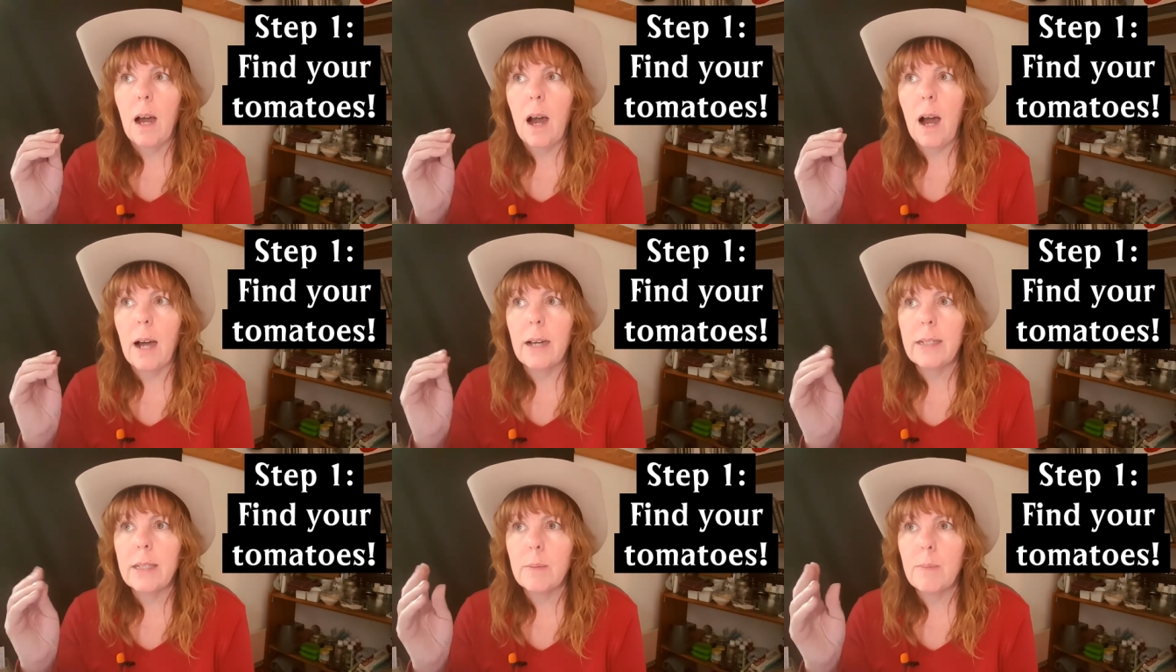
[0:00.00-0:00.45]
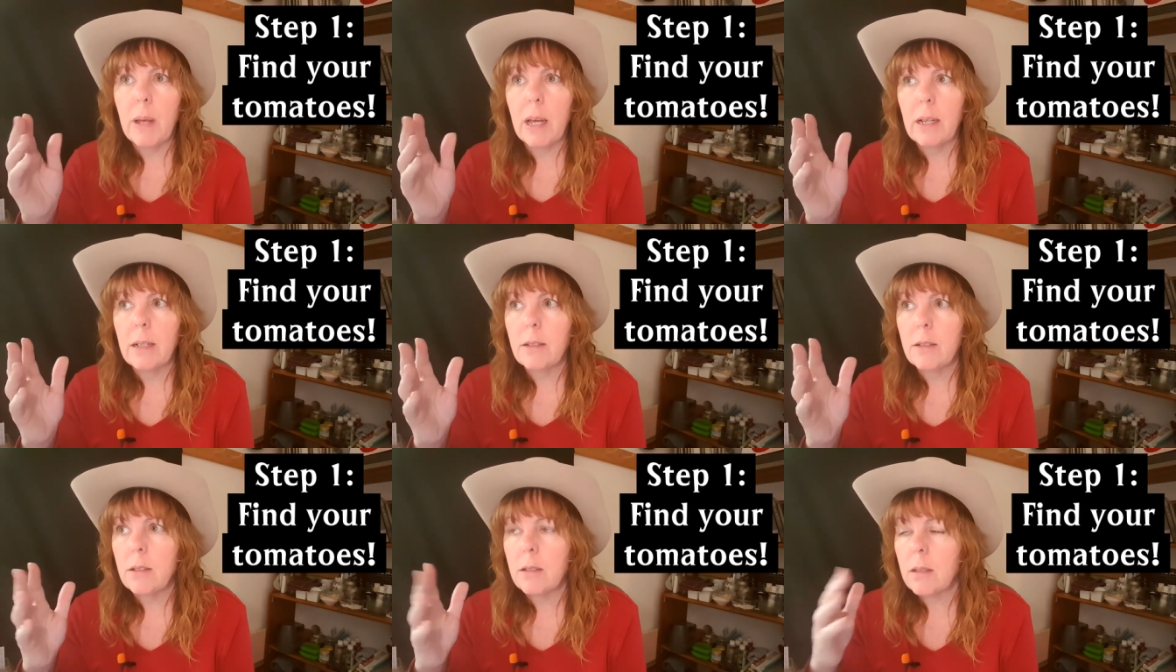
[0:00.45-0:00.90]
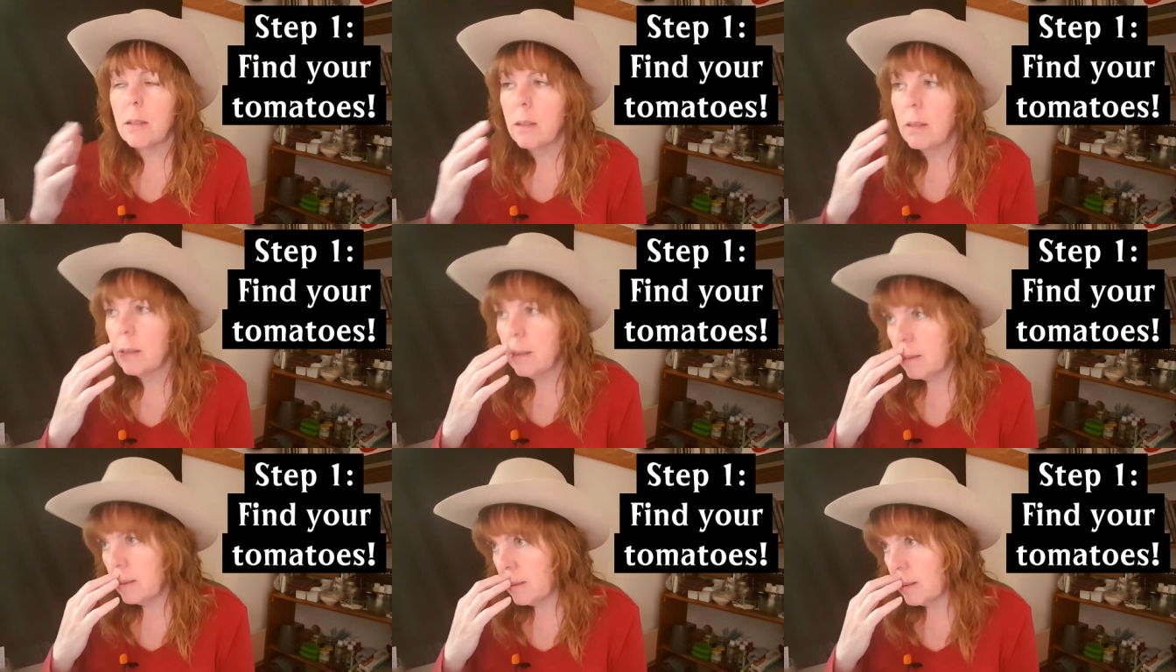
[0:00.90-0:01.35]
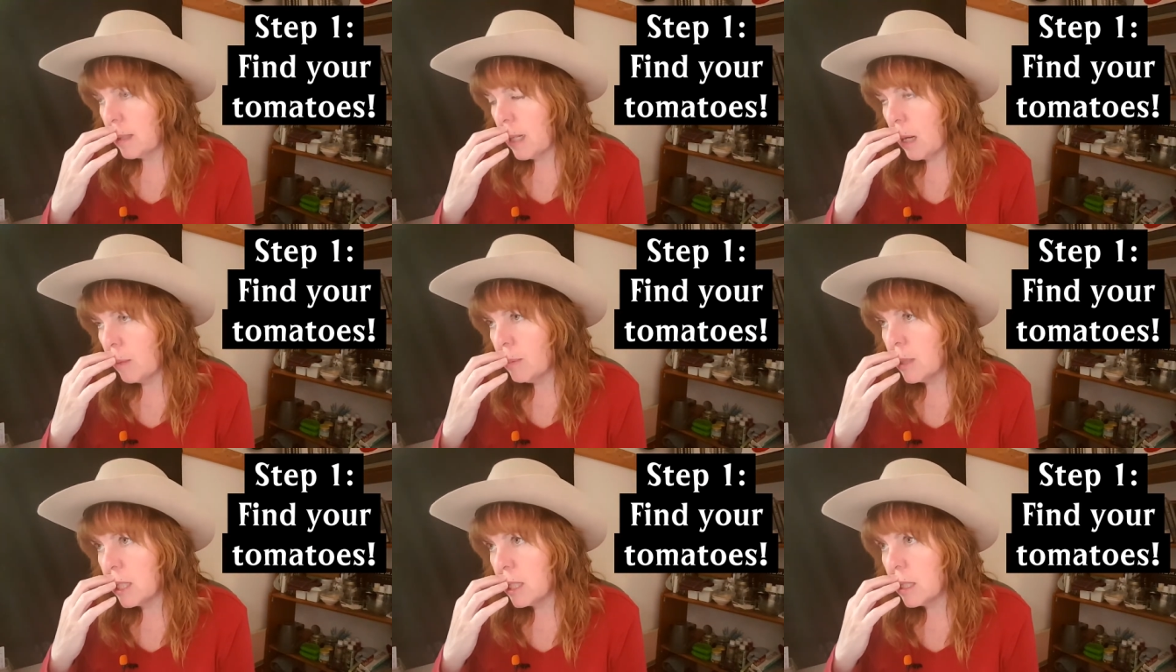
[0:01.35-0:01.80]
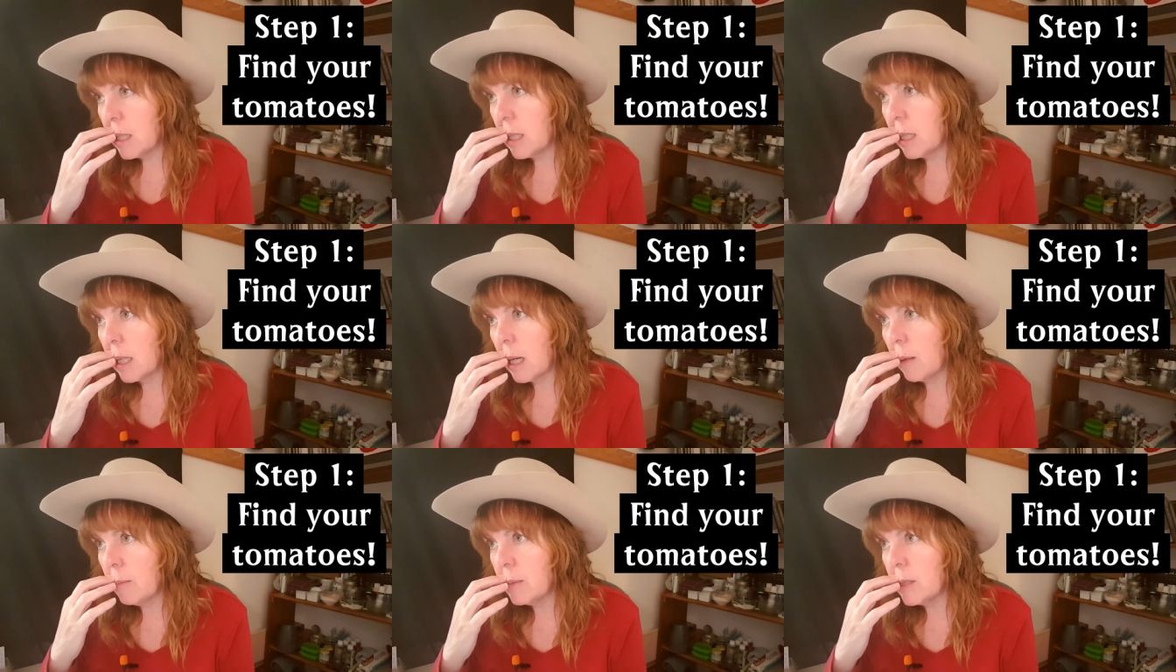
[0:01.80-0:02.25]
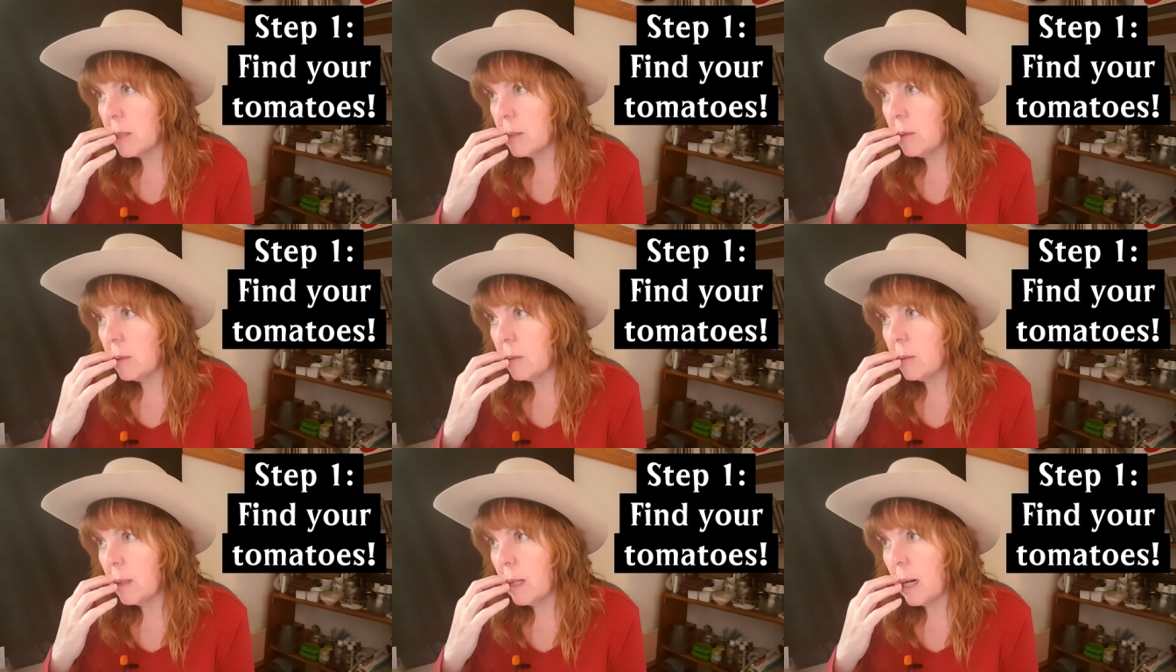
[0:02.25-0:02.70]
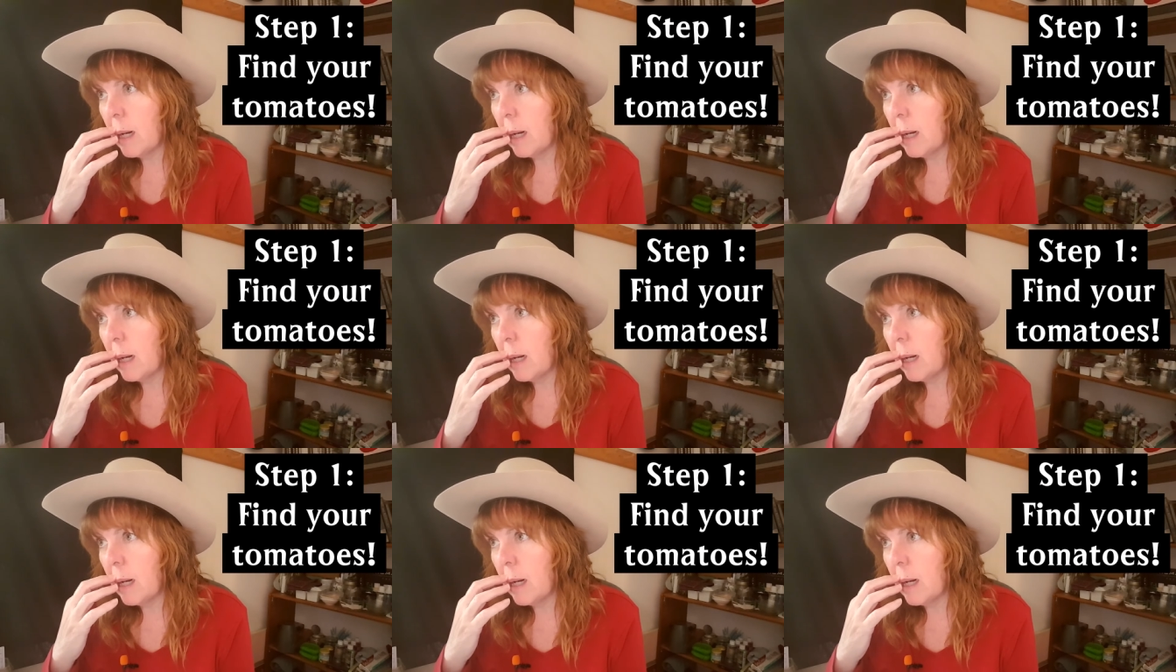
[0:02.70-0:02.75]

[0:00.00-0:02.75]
I spent, how much did it come to?